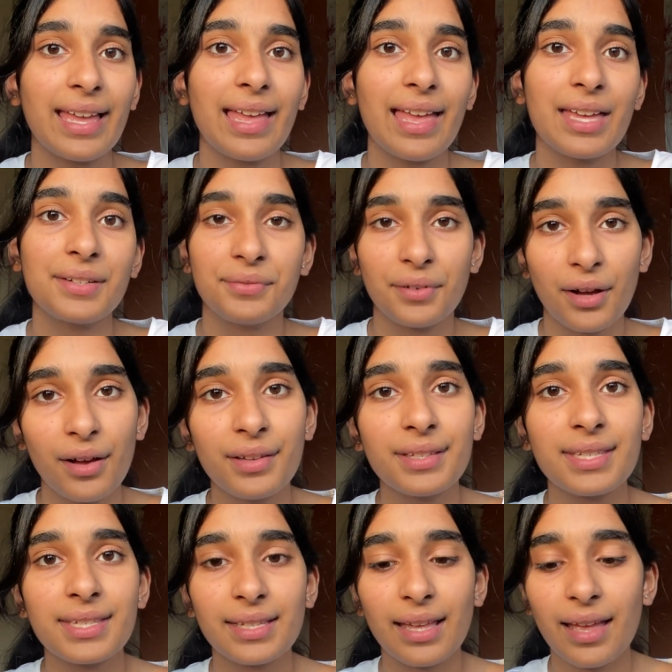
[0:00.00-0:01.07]

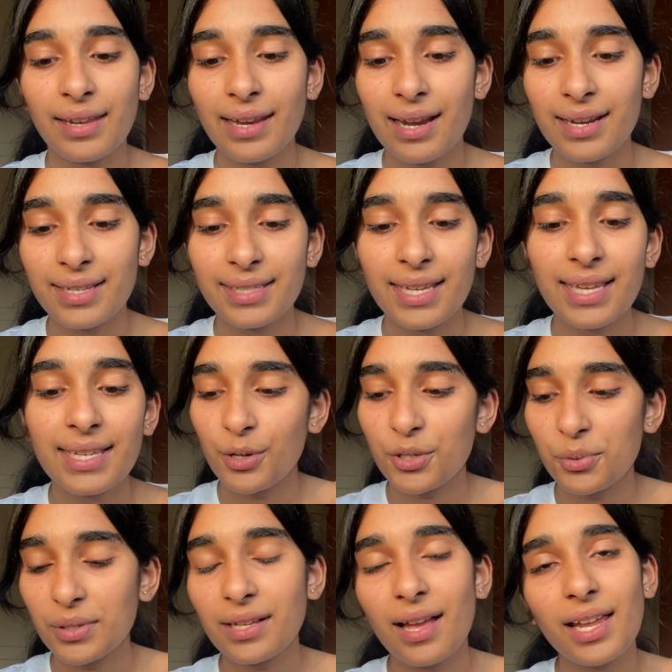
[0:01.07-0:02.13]
advanced analysis,
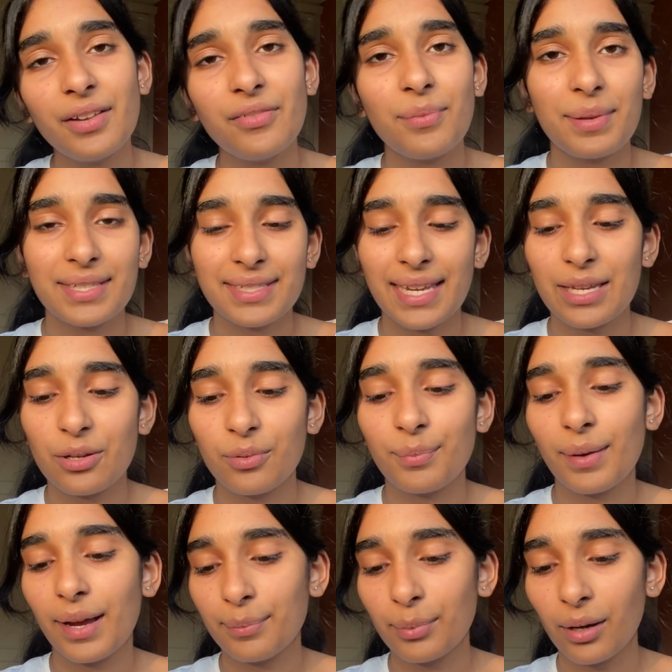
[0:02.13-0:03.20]
which was kind of a mistake on
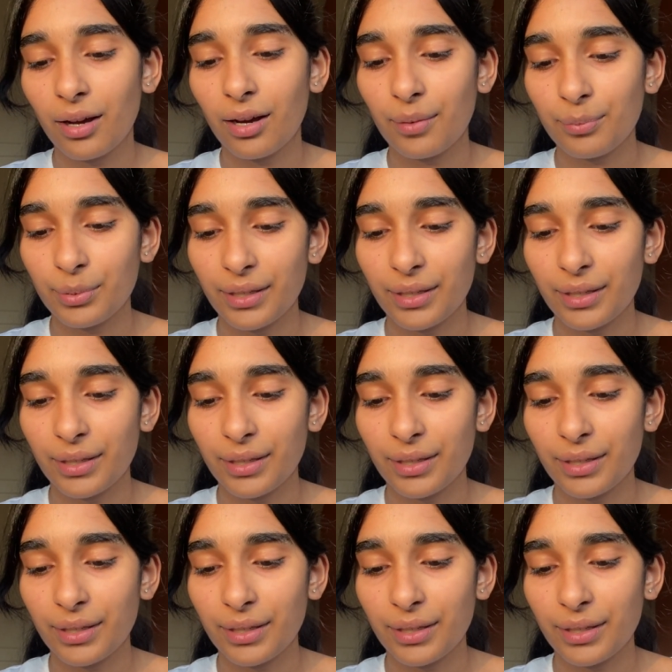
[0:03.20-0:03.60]
my part.